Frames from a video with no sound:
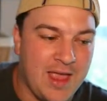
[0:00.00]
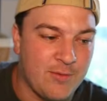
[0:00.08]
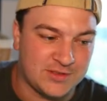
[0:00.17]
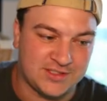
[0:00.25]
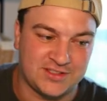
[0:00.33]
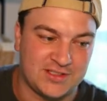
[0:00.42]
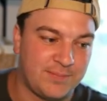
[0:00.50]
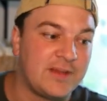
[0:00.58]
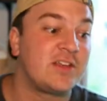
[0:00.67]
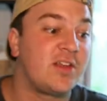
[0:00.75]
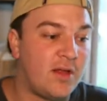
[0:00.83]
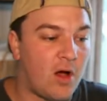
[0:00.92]
which is something
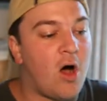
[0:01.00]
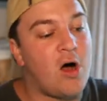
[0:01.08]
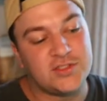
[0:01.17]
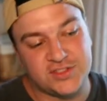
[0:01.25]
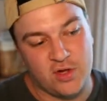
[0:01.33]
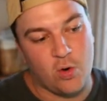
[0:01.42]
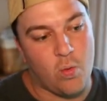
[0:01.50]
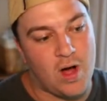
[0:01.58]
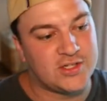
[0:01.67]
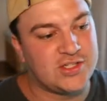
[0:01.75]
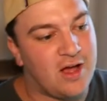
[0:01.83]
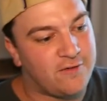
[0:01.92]
to also
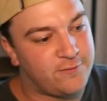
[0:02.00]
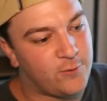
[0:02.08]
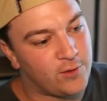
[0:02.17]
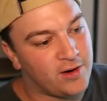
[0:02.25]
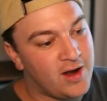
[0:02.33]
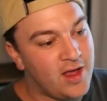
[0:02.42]
watch out for,